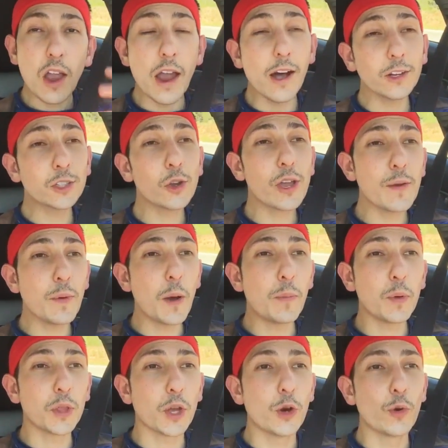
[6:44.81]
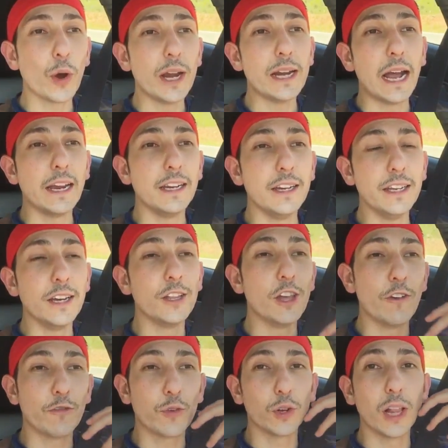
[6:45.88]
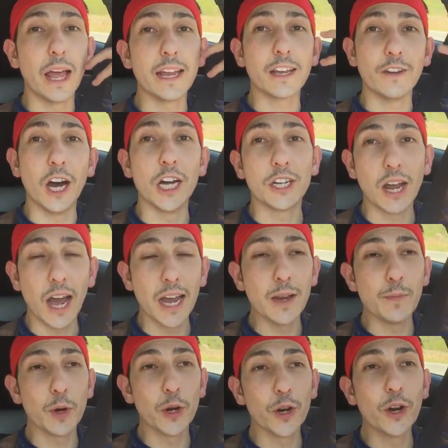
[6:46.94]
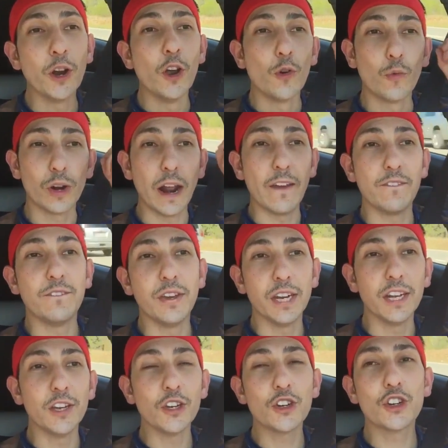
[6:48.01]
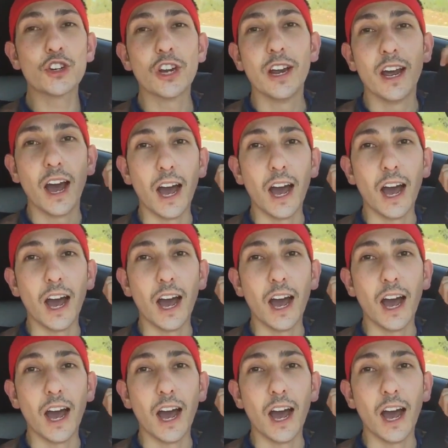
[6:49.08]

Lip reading: I also came up with a great idea that for like a timer when I finish,